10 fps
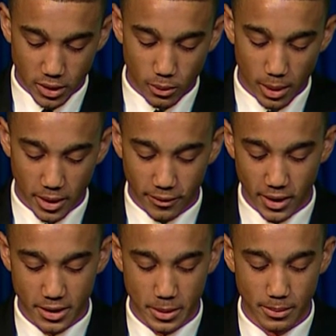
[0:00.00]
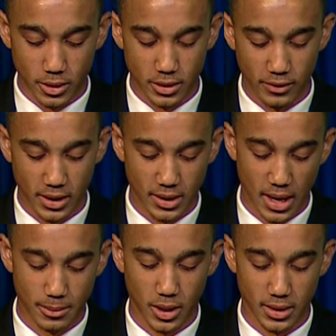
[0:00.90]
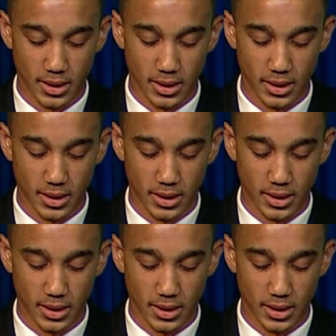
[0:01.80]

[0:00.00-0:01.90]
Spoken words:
While my father spent most of his time trying